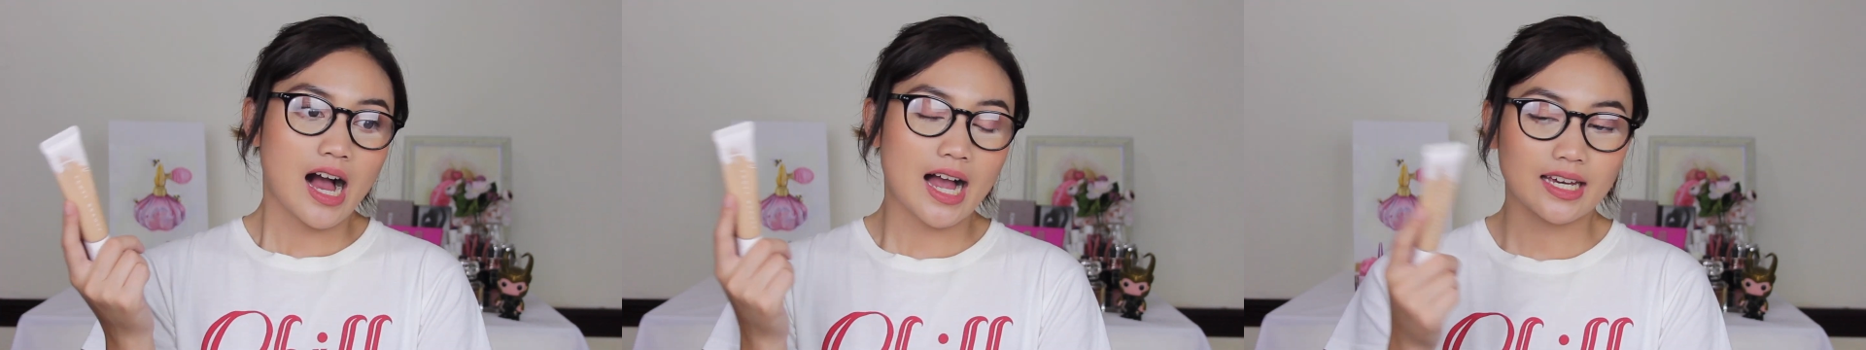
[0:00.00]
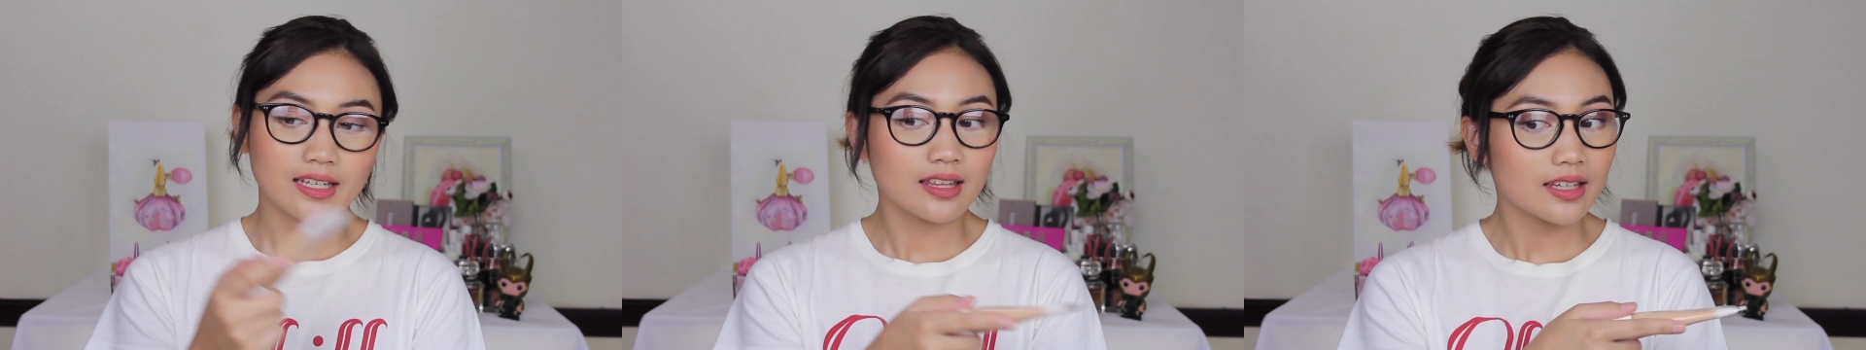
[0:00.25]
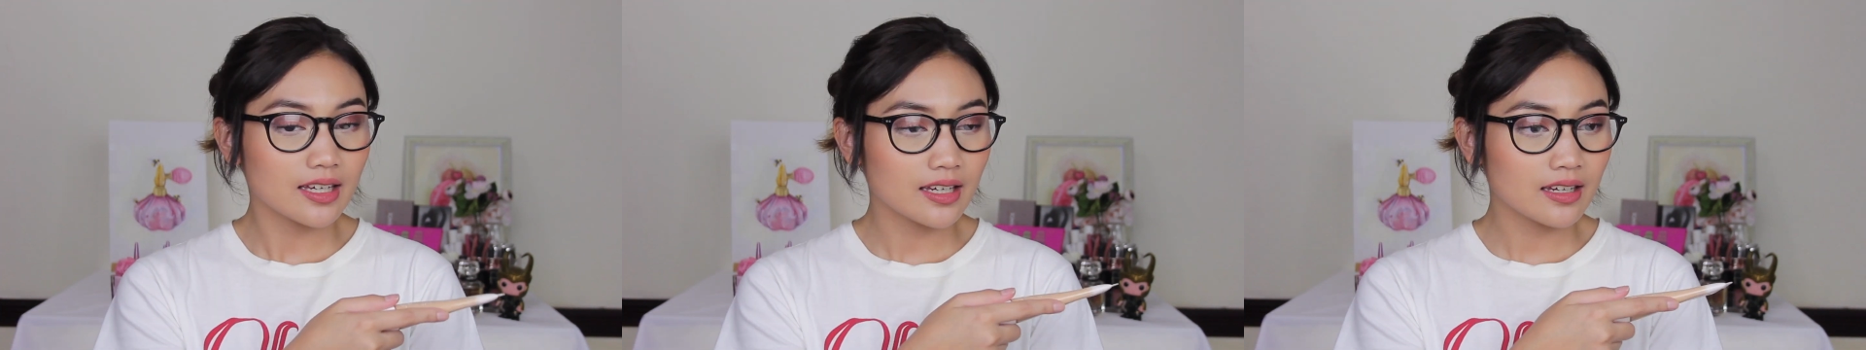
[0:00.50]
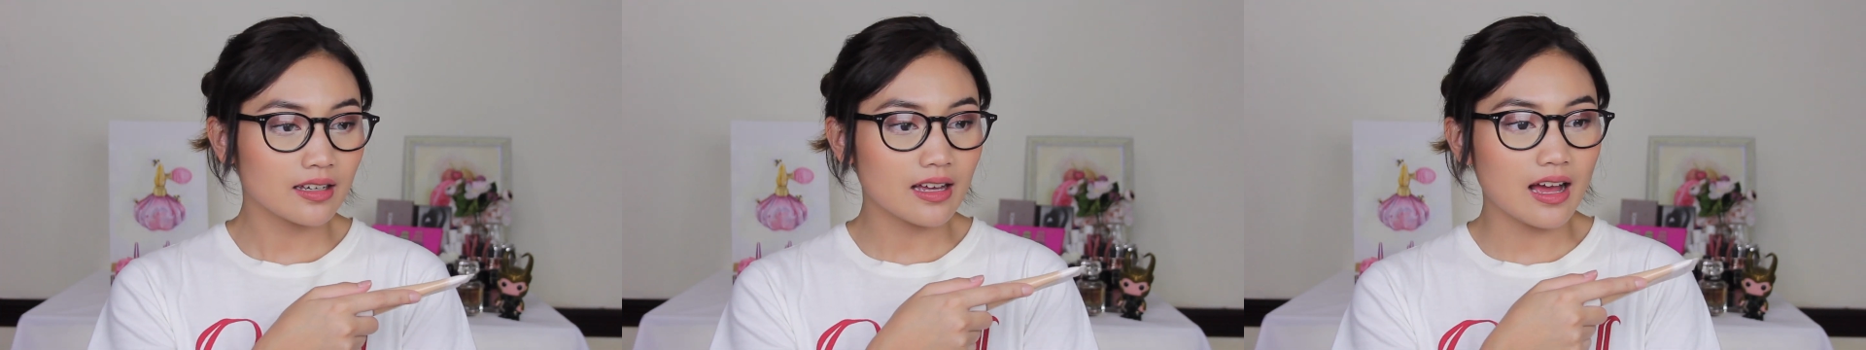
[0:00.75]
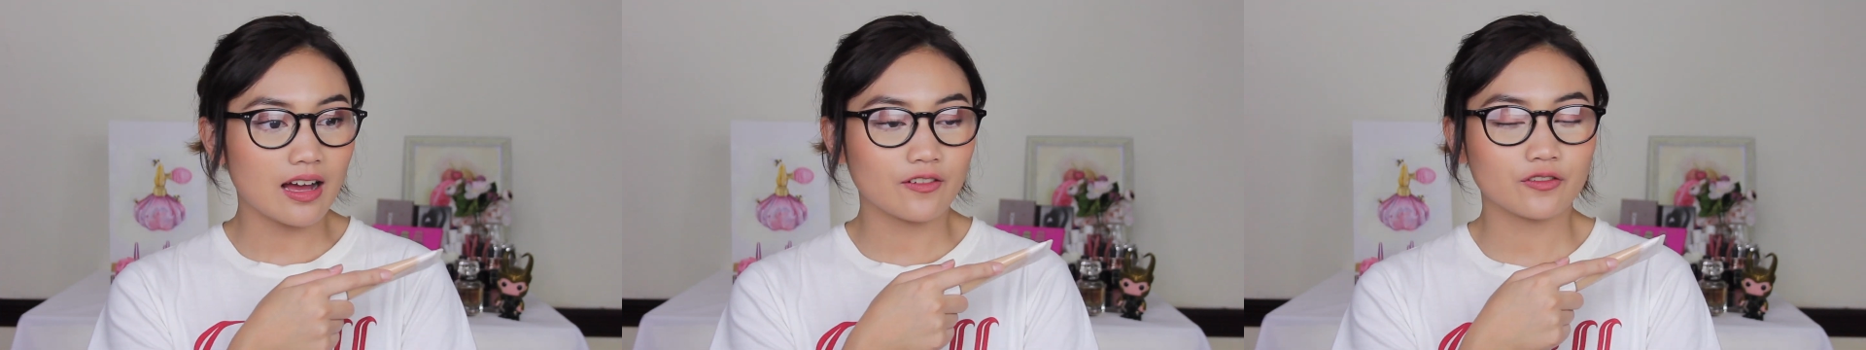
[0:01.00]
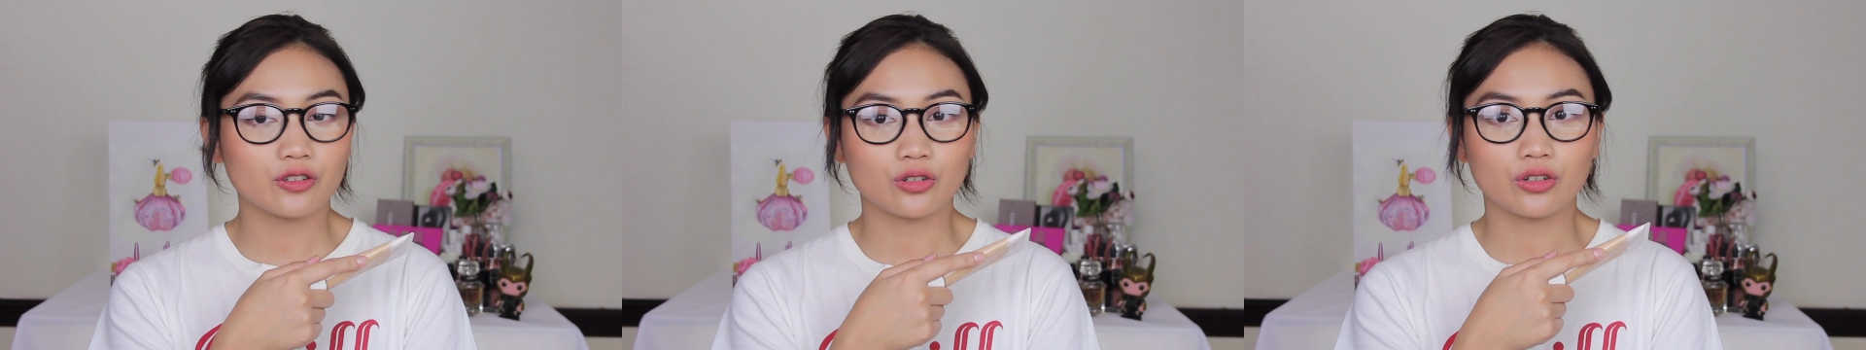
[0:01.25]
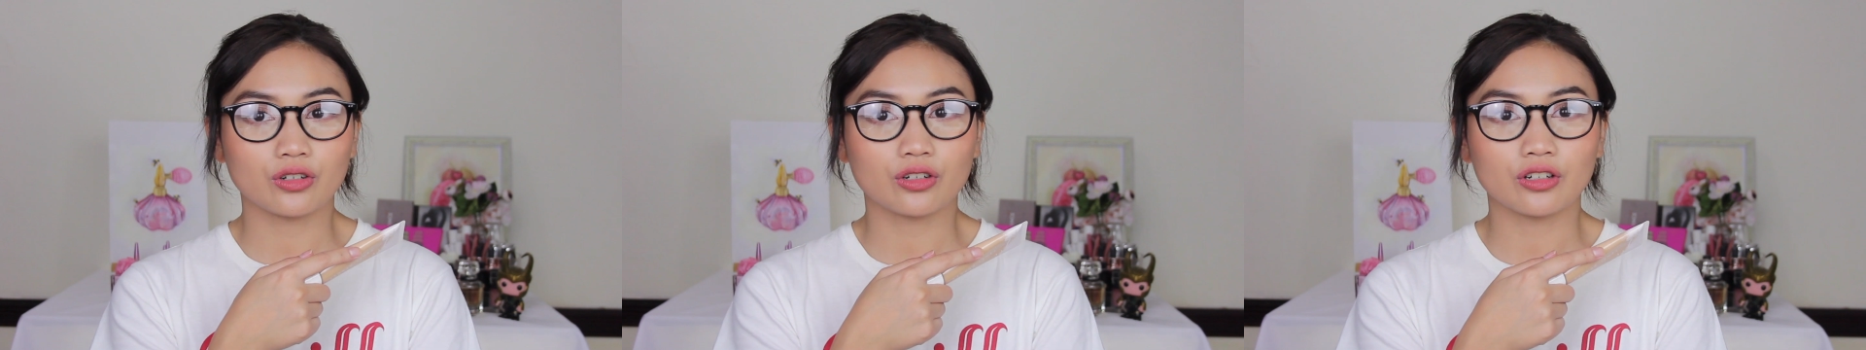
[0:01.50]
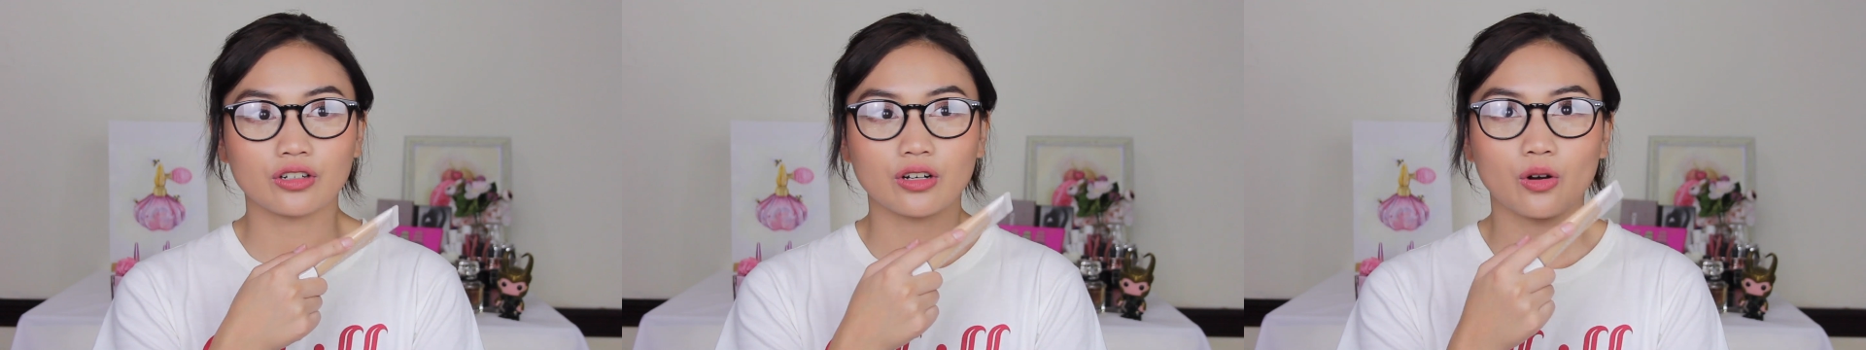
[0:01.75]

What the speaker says: I think after